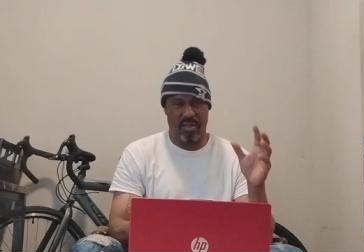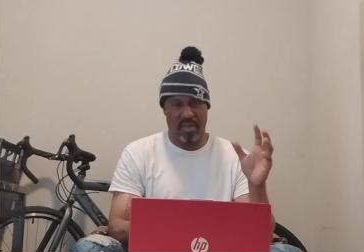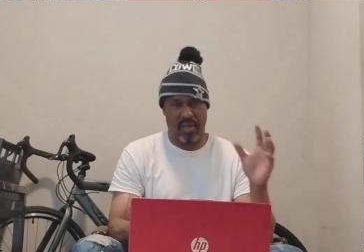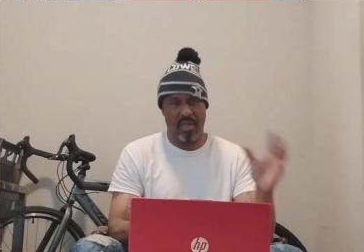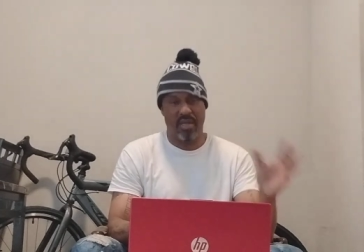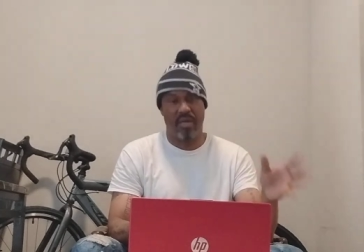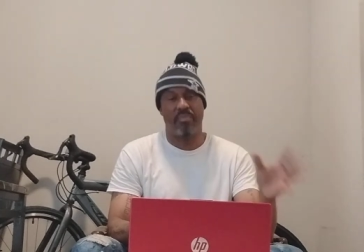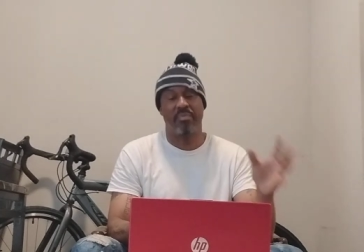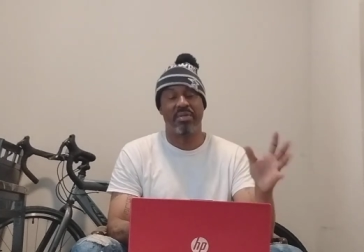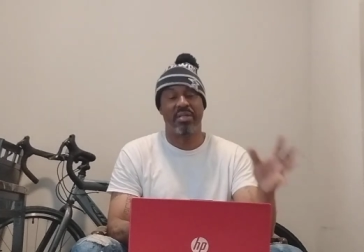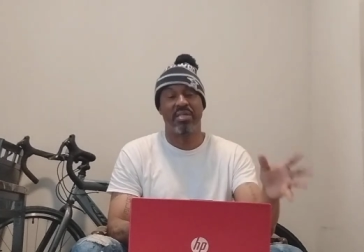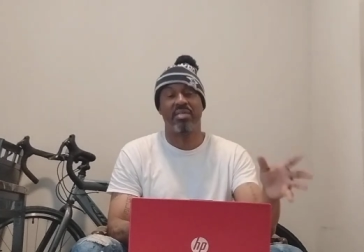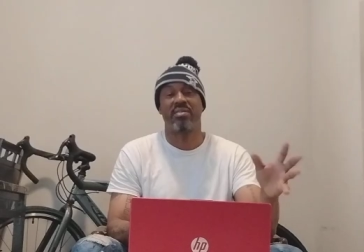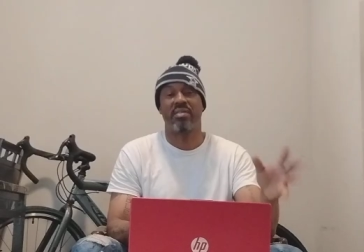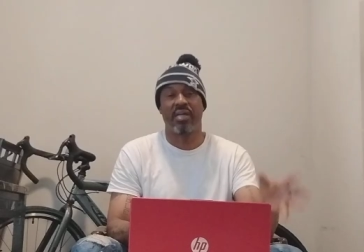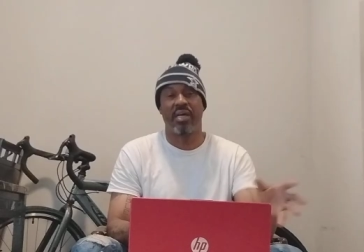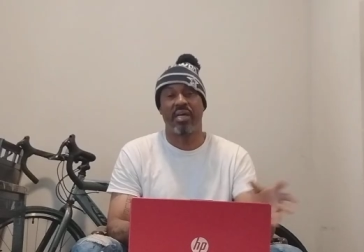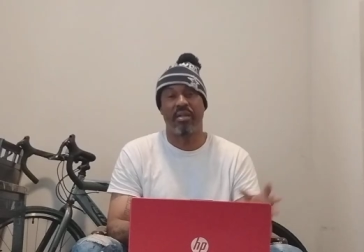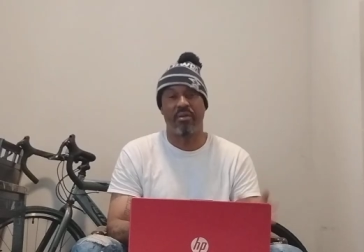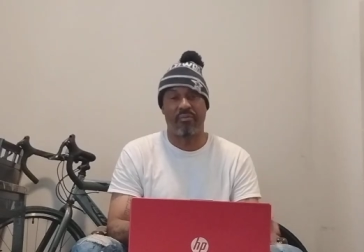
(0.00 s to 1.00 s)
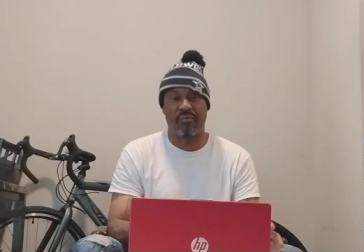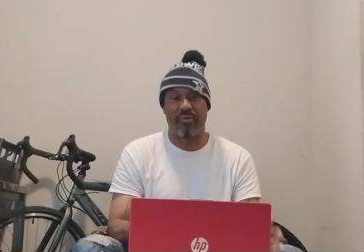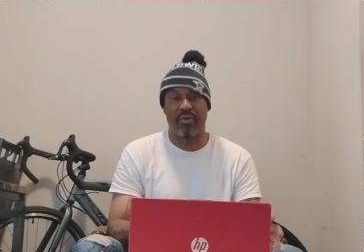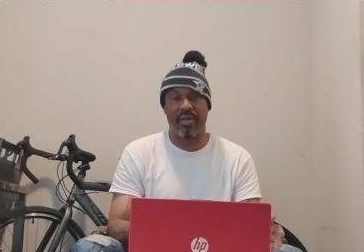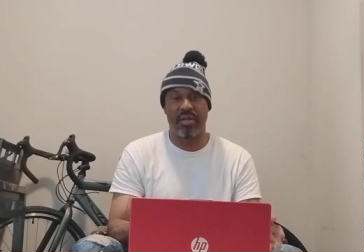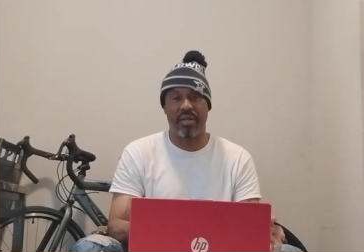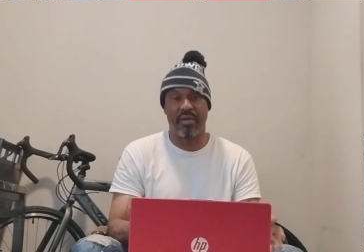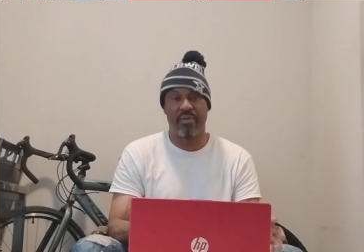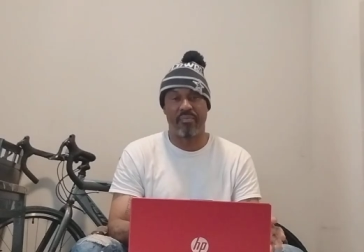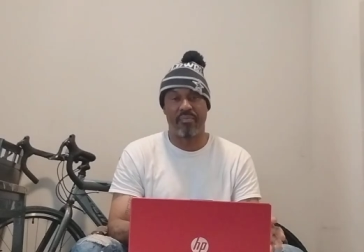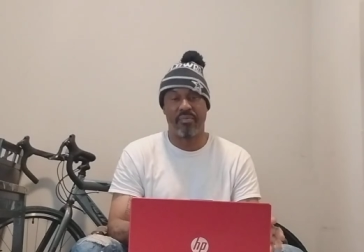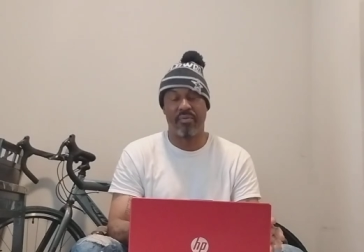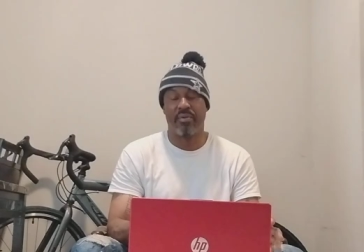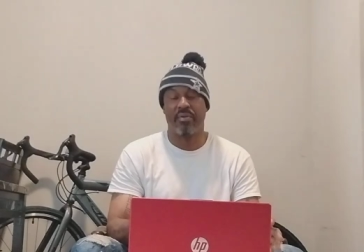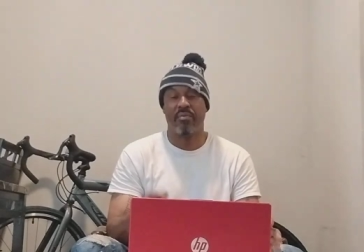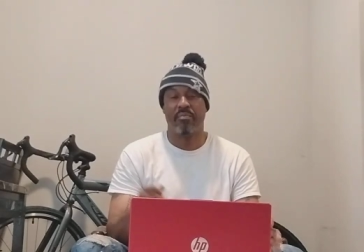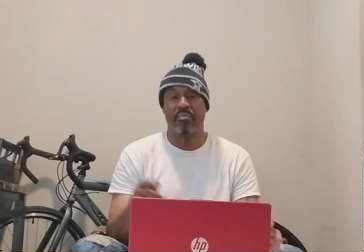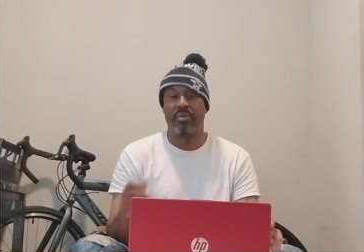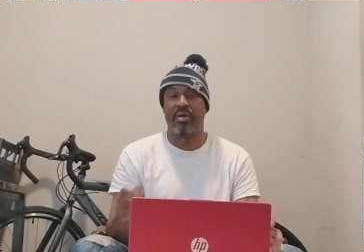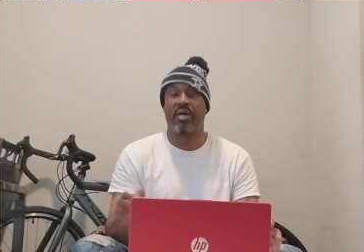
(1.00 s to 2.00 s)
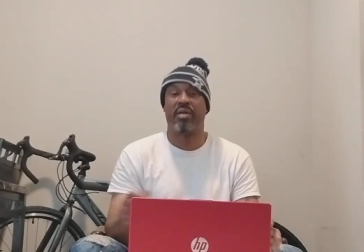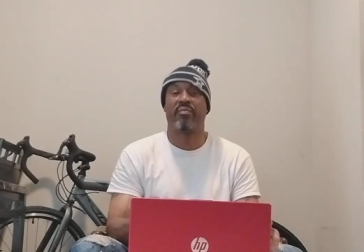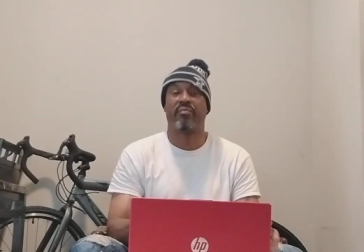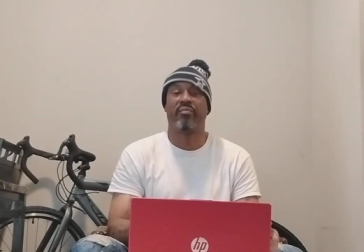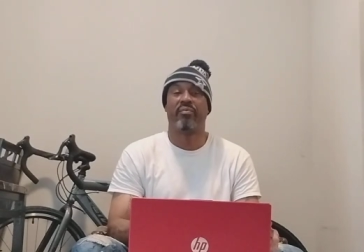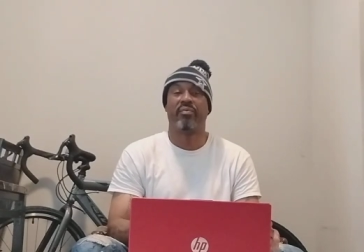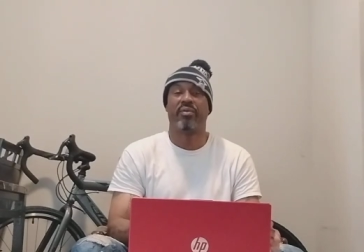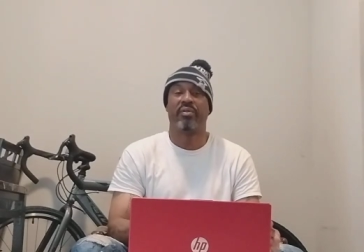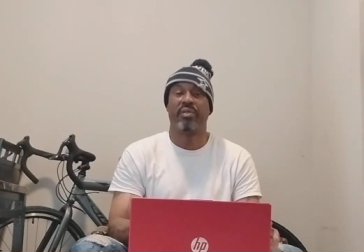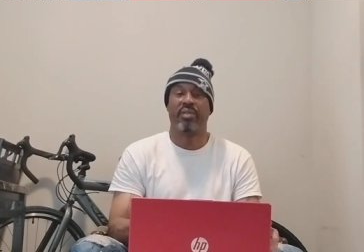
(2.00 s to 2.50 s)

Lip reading: him and his lady friend, but